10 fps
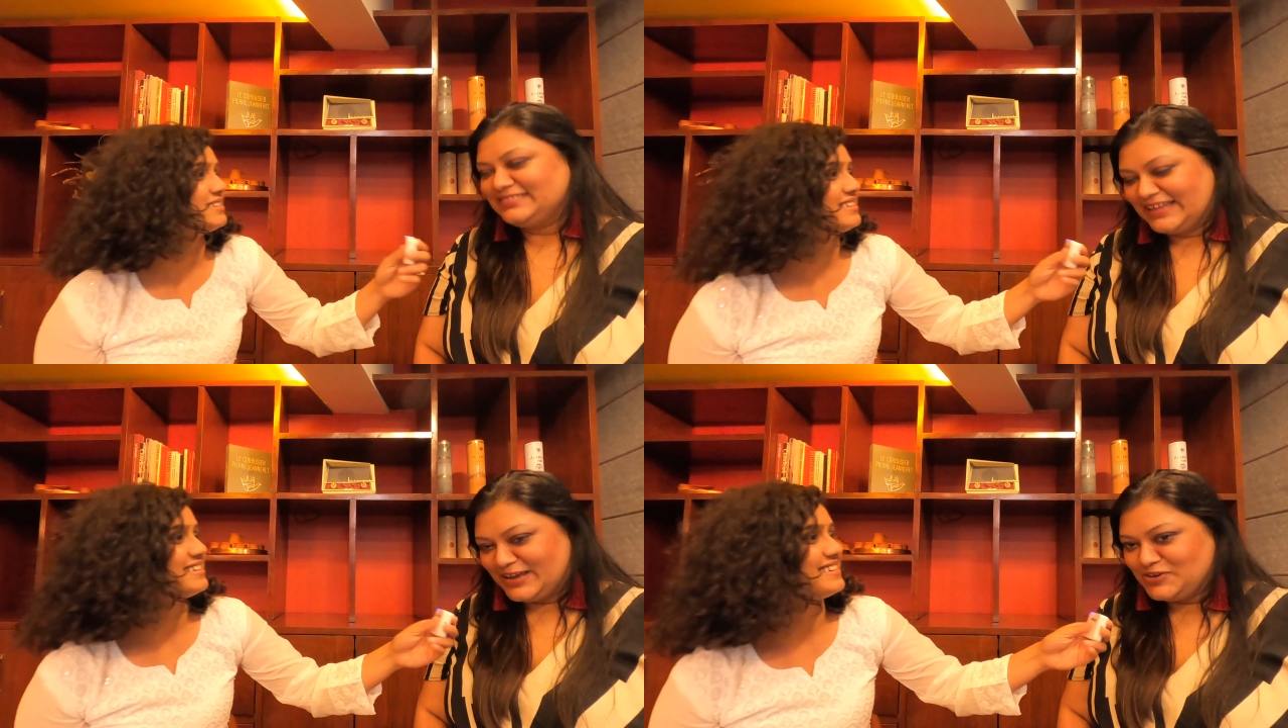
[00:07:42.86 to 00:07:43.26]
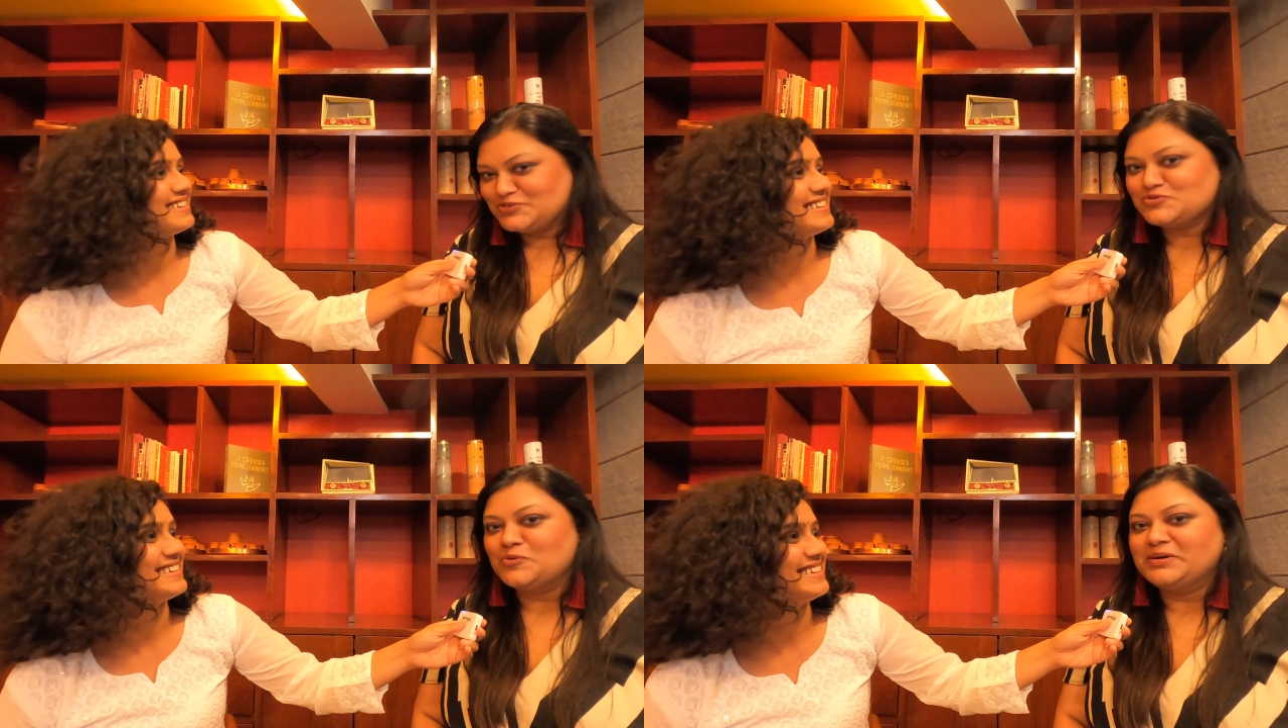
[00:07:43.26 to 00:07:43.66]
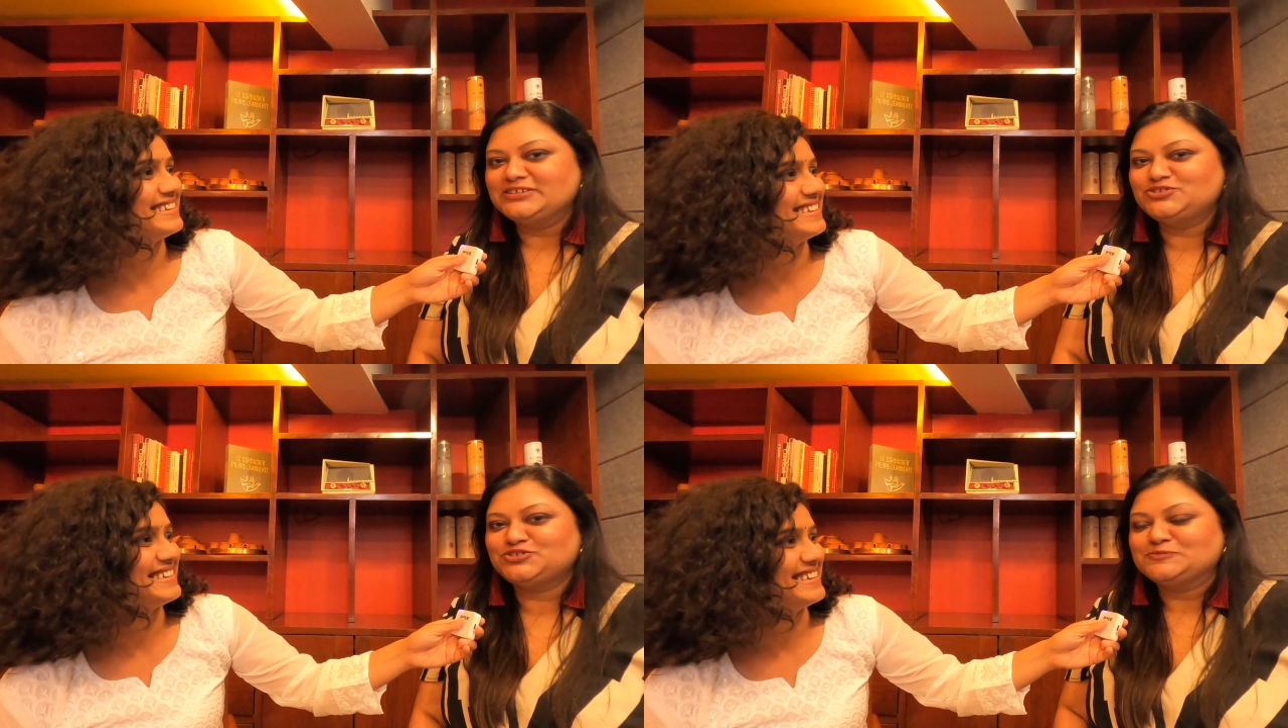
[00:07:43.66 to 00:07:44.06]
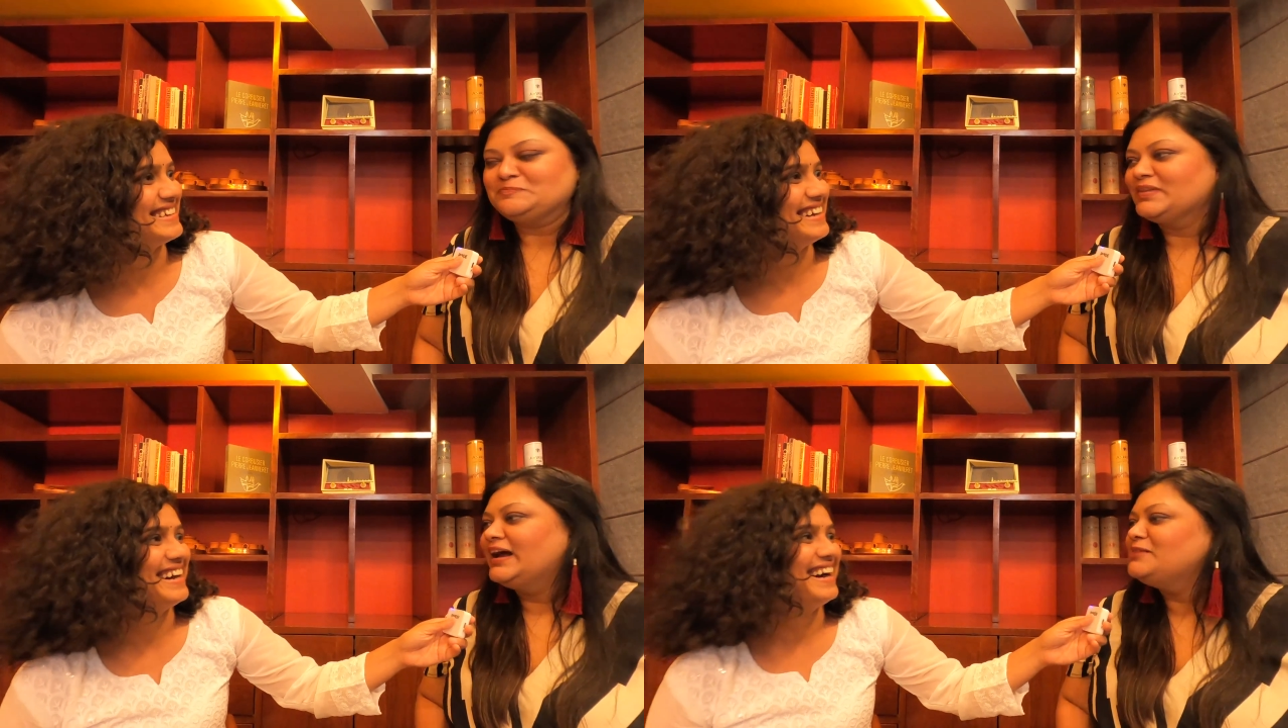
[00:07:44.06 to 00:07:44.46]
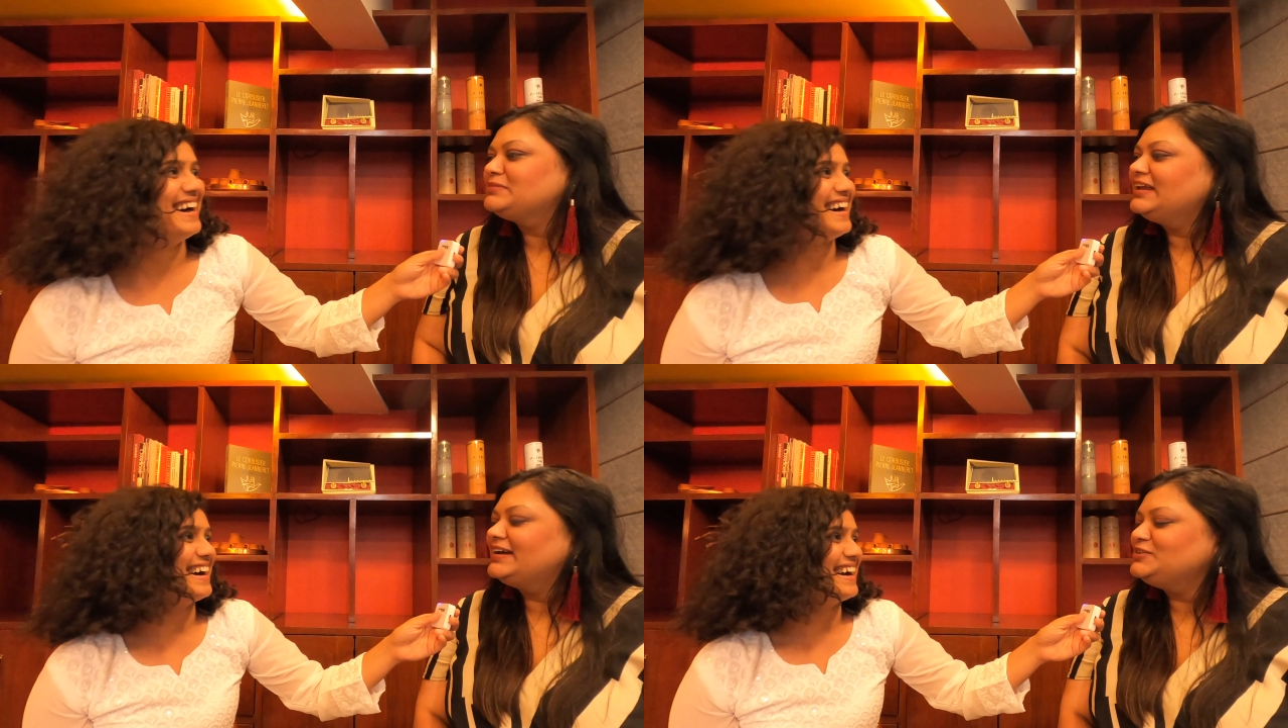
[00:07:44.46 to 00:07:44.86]
Thank you so much. I'm
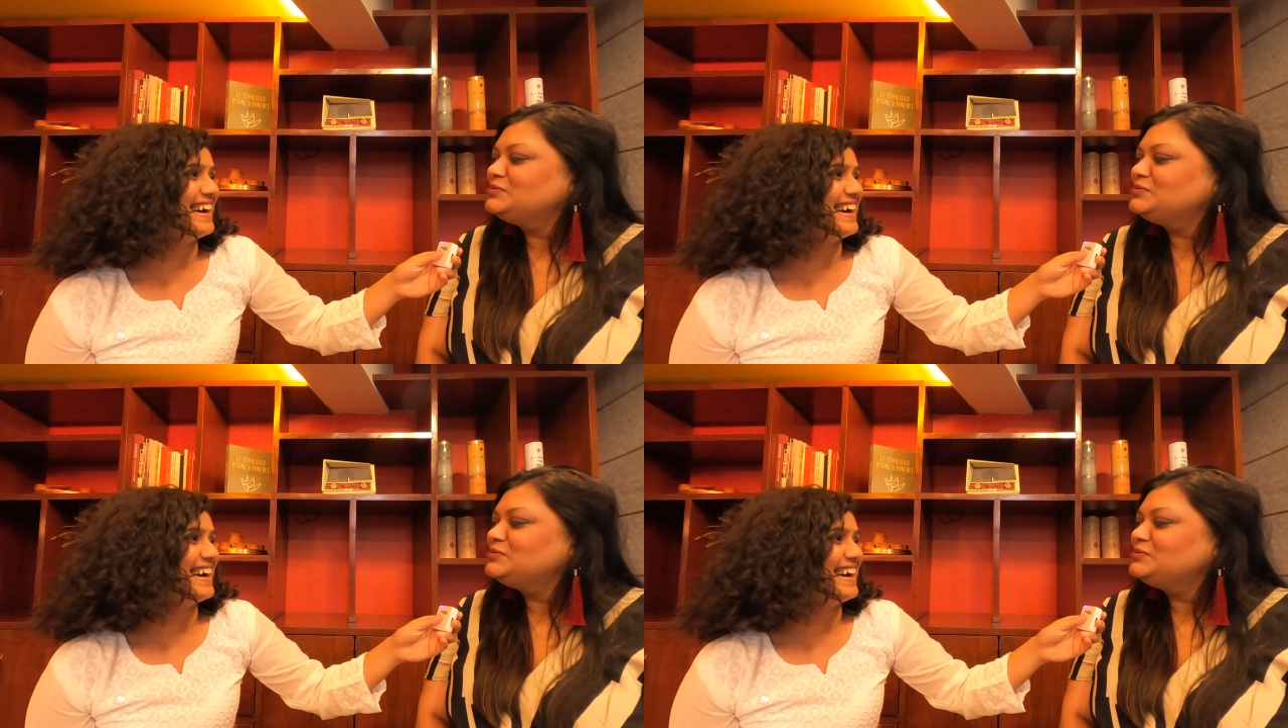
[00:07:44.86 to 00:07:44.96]
glad you